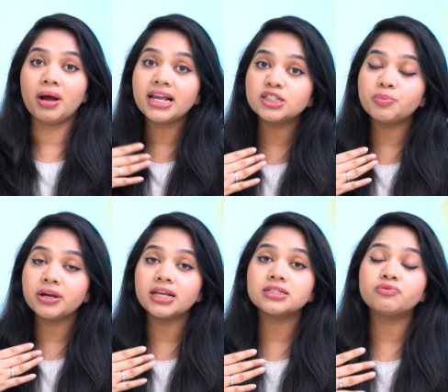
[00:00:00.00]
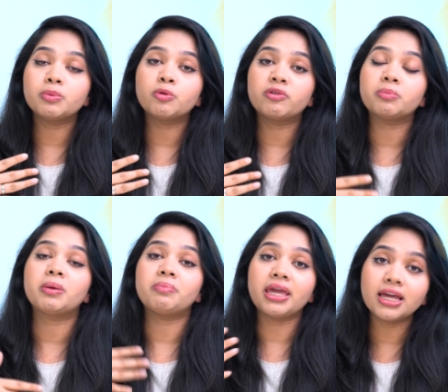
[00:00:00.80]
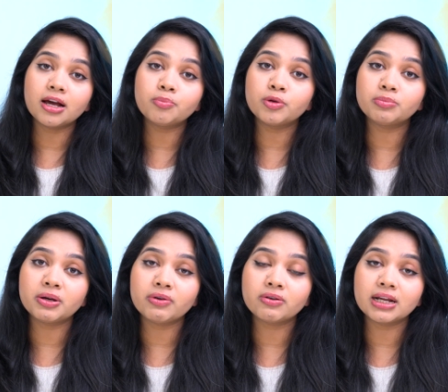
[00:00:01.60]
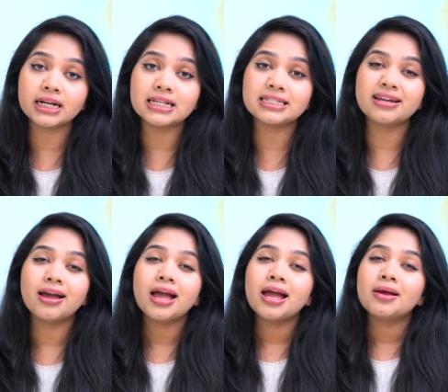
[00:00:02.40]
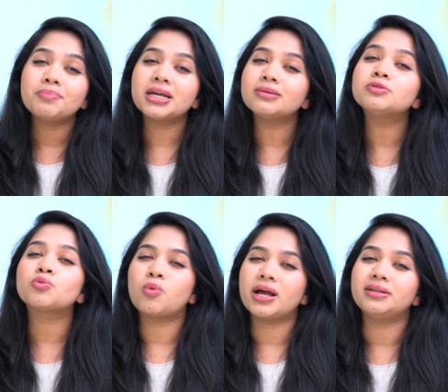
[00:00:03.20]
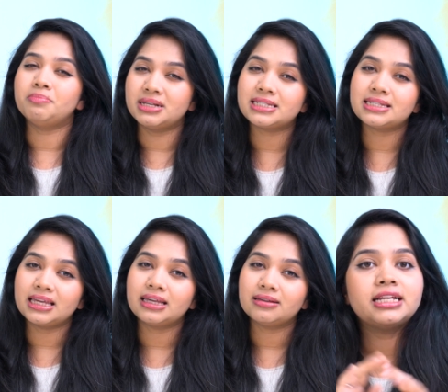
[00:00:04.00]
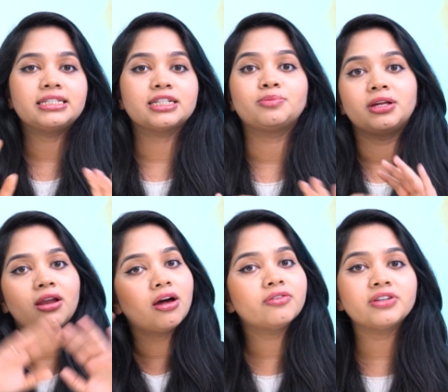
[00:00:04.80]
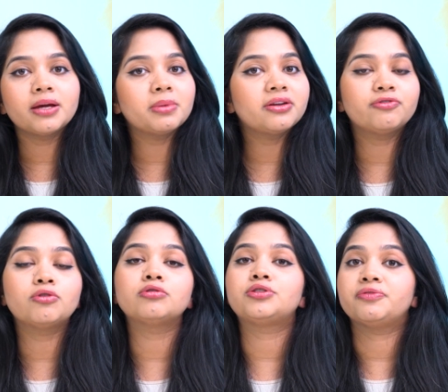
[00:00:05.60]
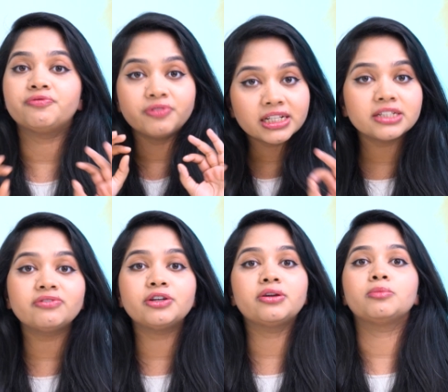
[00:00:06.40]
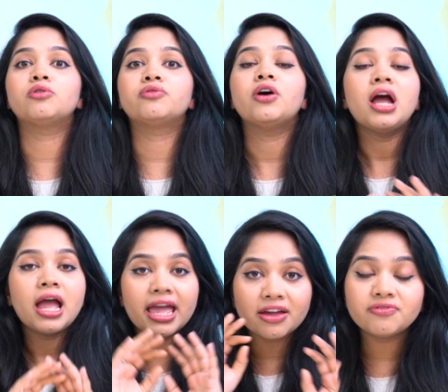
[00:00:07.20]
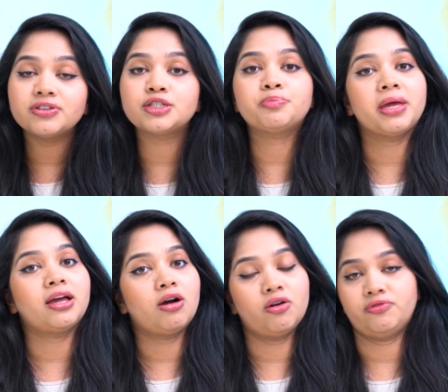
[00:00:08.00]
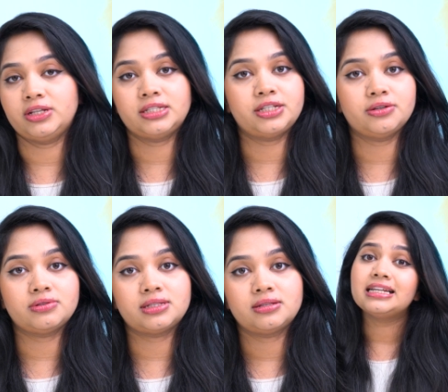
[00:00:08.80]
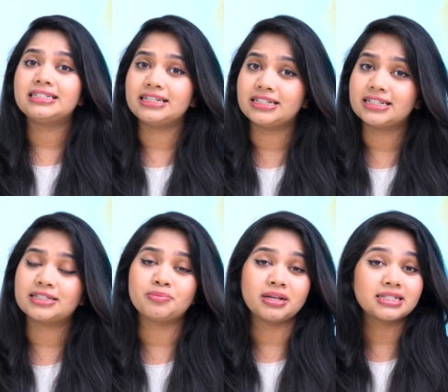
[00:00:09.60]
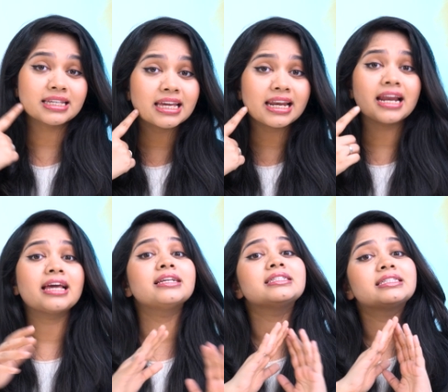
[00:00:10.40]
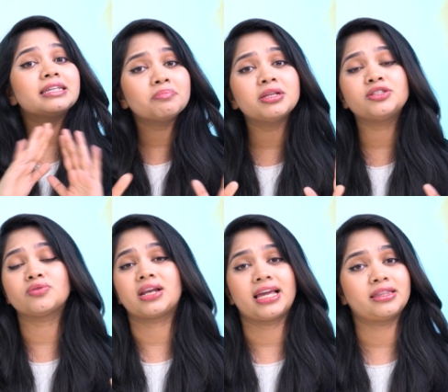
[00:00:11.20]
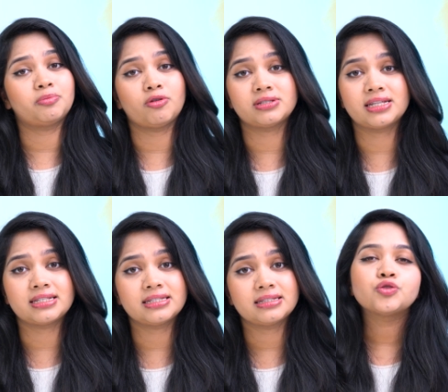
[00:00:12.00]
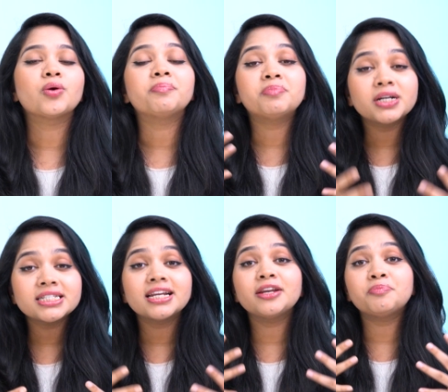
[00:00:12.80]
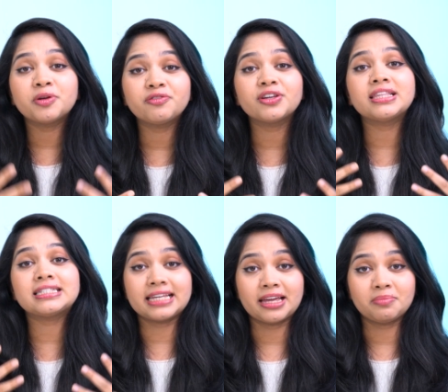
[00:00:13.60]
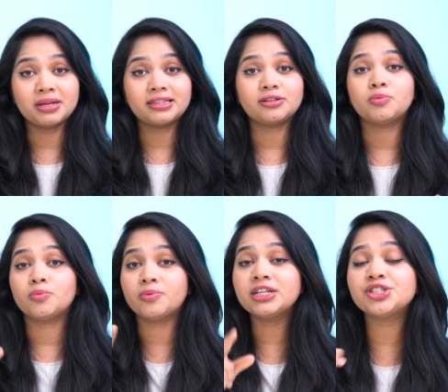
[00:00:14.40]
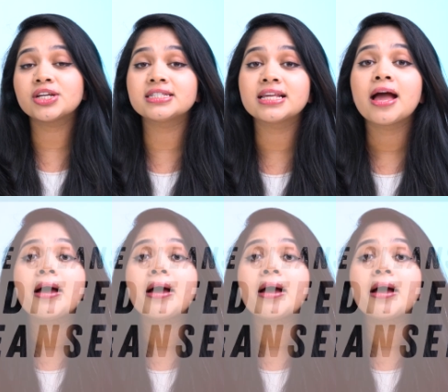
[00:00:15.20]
my experience, removing my makeup with my regular cleanser becomes quite messy. It takes me a lot of time and effort to effectively remove every speck of residues. It irritates my skin and I simply don't like the process. So I personally prefer the second method, which is